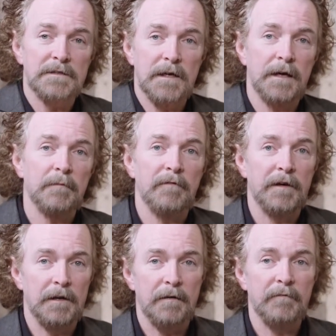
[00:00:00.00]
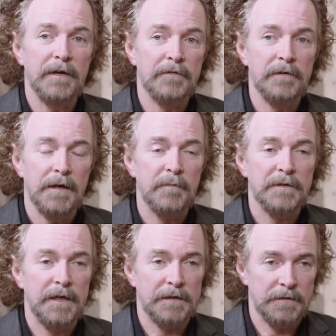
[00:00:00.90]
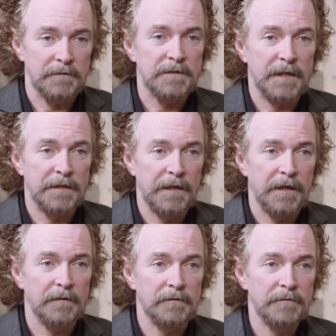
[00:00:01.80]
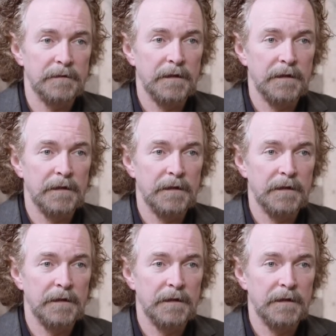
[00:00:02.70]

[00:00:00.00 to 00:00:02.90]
So I am a Vietnam veteran. I protected San Diego.